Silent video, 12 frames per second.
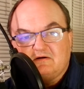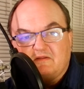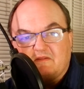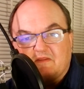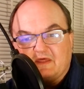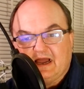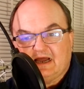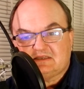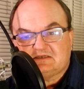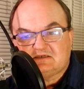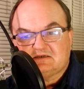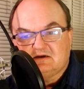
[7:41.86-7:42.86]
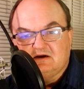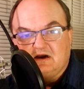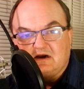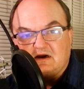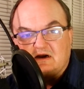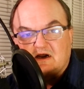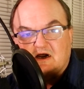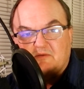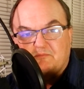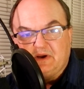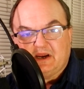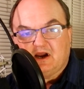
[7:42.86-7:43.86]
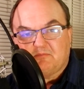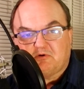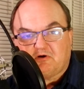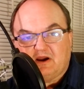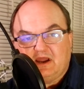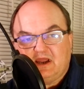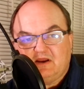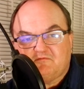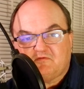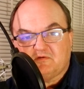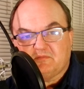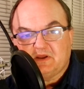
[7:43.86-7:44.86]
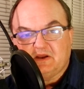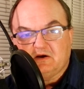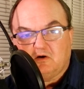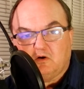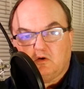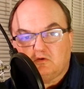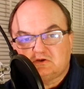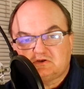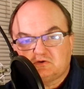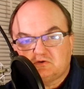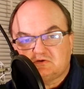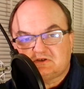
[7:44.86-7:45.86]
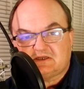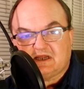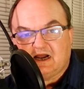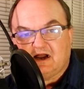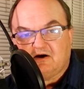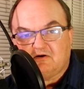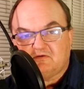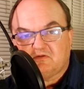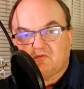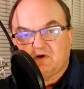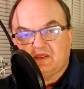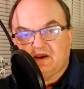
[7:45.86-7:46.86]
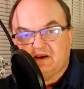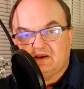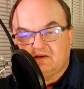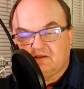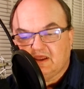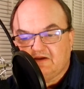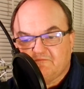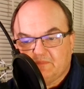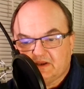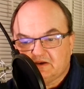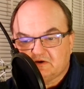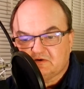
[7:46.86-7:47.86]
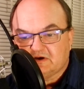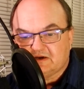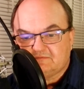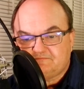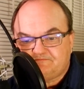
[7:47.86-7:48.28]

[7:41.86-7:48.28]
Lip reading: That's a big upgrade from the old school style, the way they've been doing it.